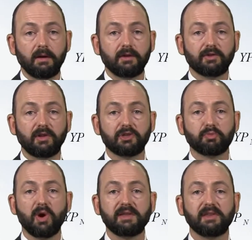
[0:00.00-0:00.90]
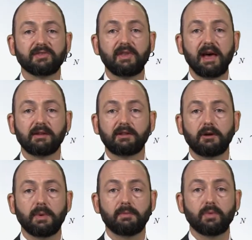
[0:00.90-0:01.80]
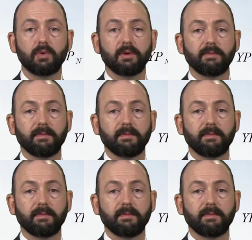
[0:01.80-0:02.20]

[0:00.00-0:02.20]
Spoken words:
So let's break this down a little bit more.